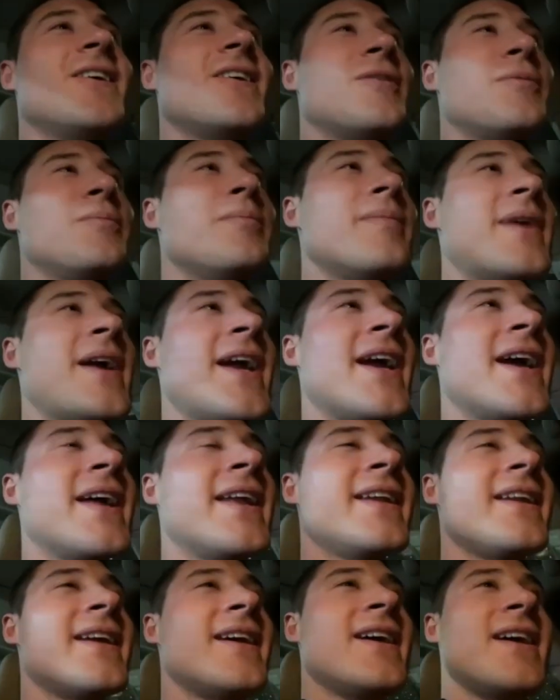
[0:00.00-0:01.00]
man,
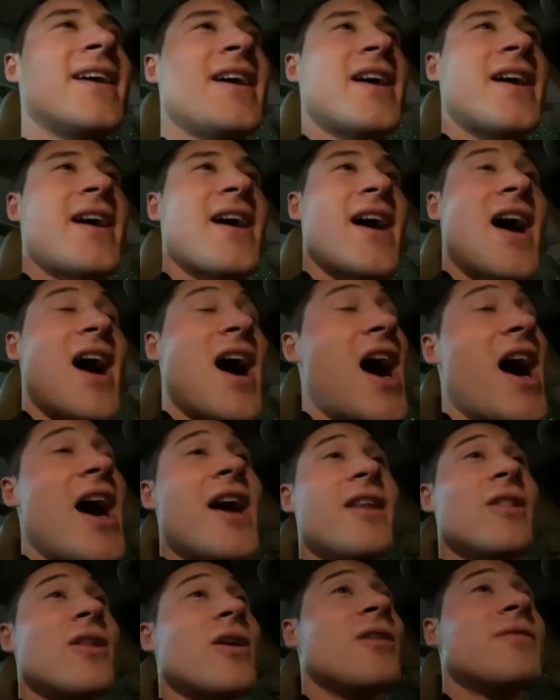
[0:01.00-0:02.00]
I
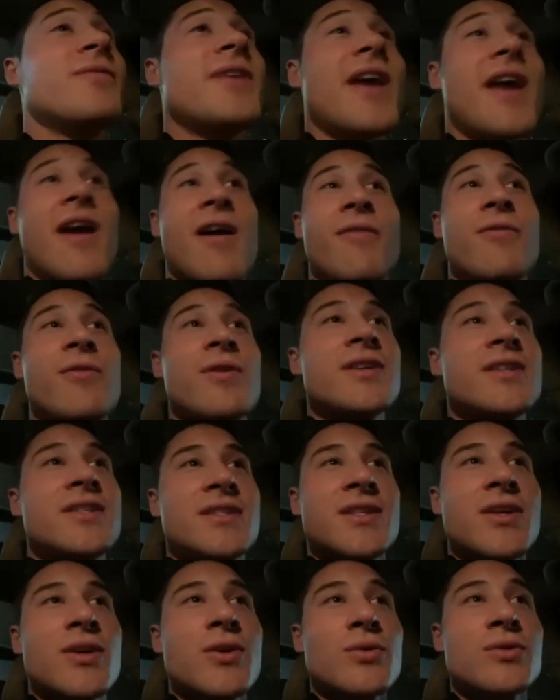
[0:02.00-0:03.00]
loved every
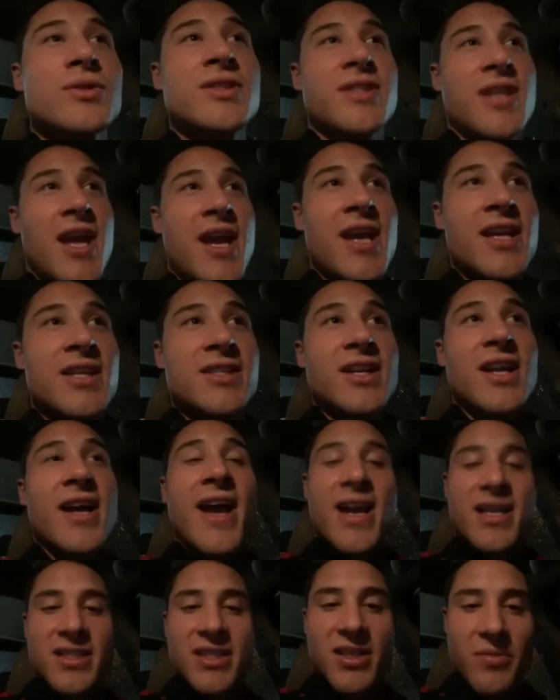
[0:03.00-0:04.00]
single stage, and I
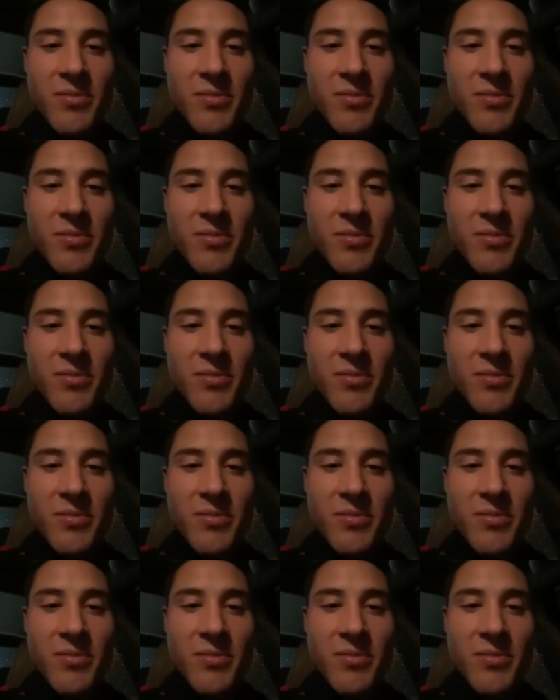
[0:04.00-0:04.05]
actually